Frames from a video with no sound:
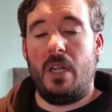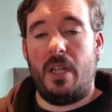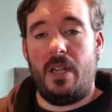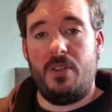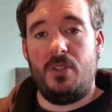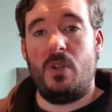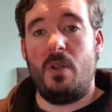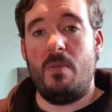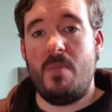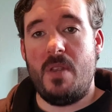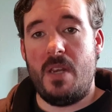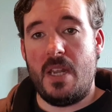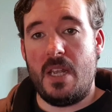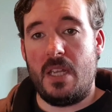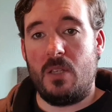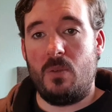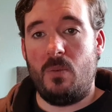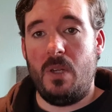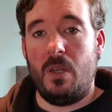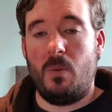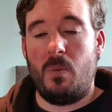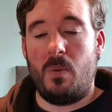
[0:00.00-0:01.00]
and join me
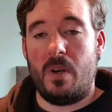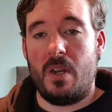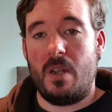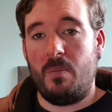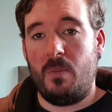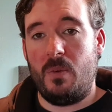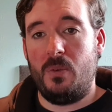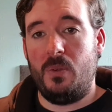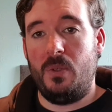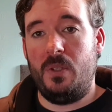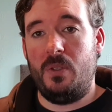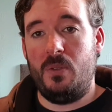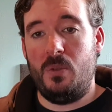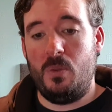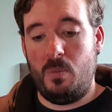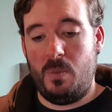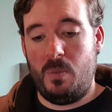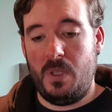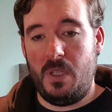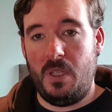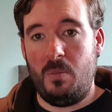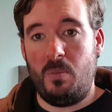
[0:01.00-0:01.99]
next week where I'm going to
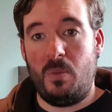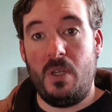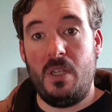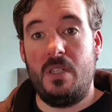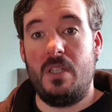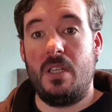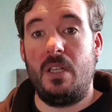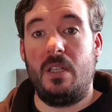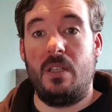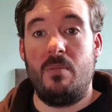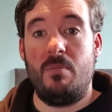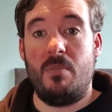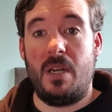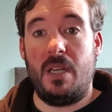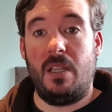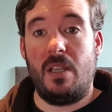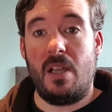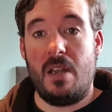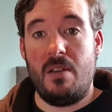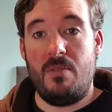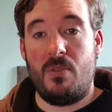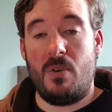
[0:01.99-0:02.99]
be pre-cycling my
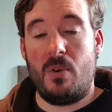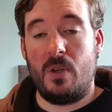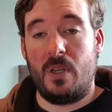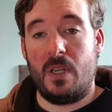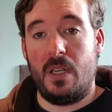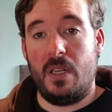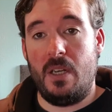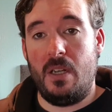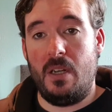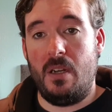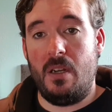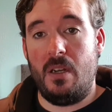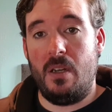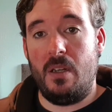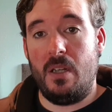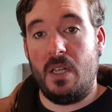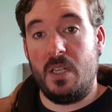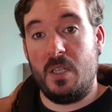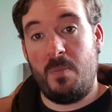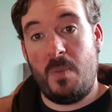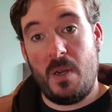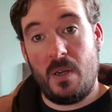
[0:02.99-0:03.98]
live rock in
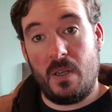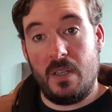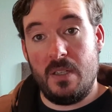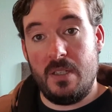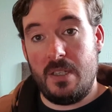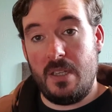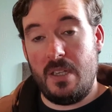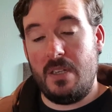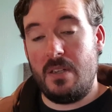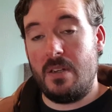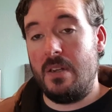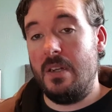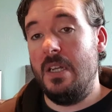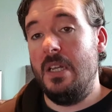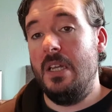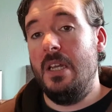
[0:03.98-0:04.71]
a spare container.